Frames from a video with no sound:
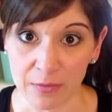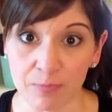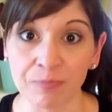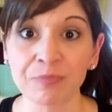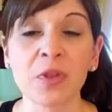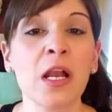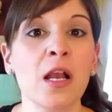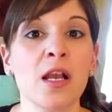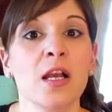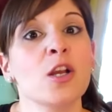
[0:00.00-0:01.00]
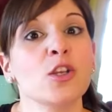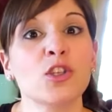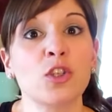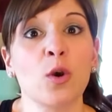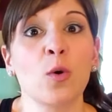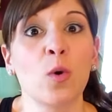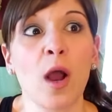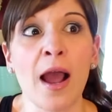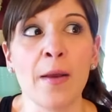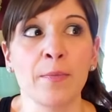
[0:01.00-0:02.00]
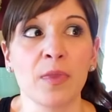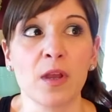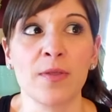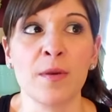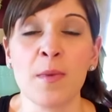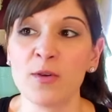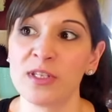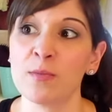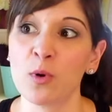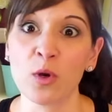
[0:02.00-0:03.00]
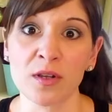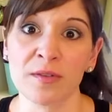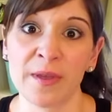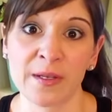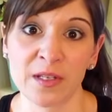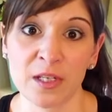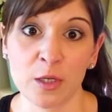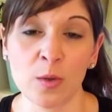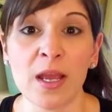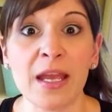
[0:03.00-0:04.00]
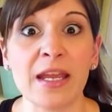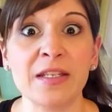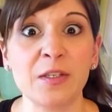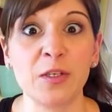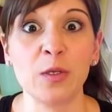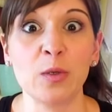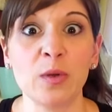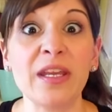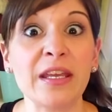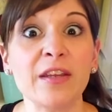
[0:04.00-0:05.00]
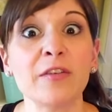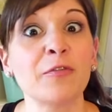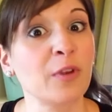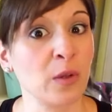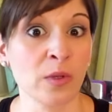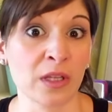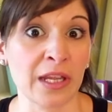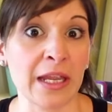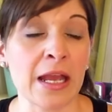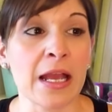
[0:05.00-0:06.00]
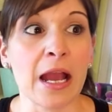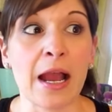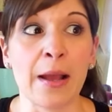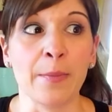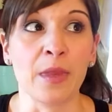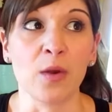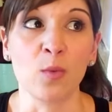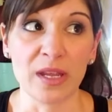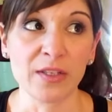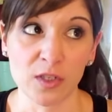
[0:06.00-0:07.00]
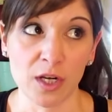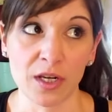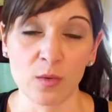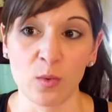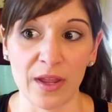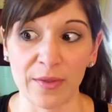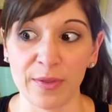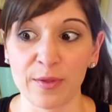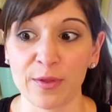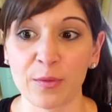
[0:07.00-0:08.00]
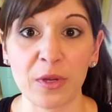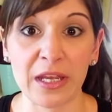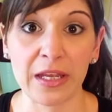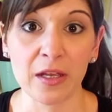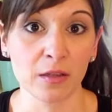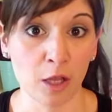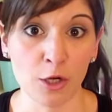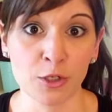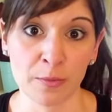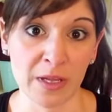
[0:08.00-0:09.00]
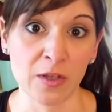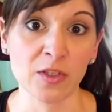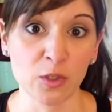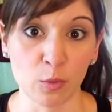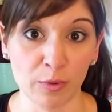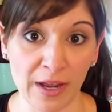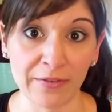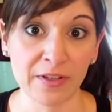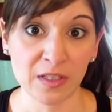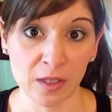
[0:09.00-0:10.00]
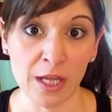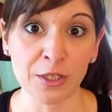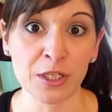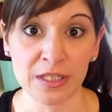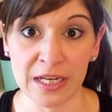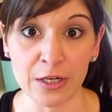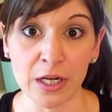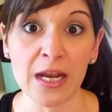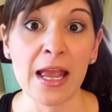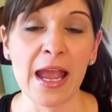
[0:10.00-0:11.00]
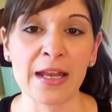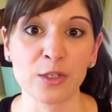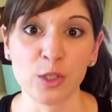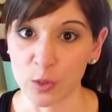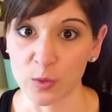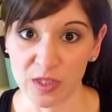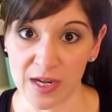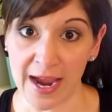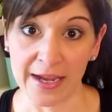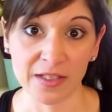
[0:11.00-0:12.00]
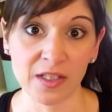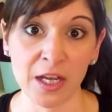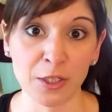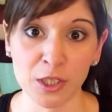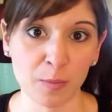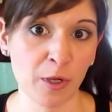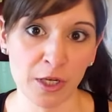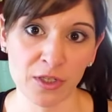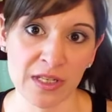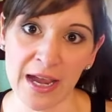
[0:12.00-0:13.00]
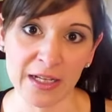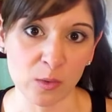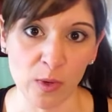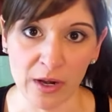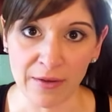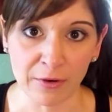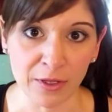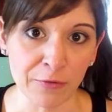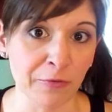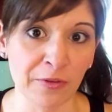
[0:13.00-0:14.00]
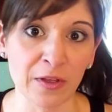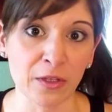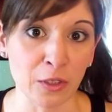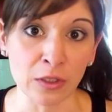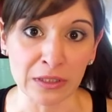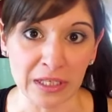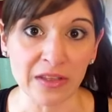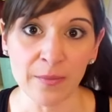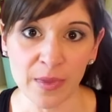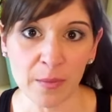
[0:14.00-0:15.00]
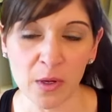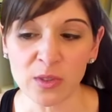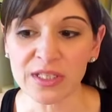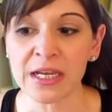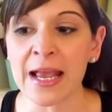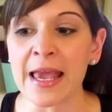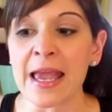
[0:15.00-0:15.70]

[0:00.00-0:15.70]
Yep, same here. So um, the most important thing to do is to eat frequently. Um, we started with three larger meals, so breakfast, lunch, and dinner, and two snacks. And just put your snacks wherever you feel you'll need them the most.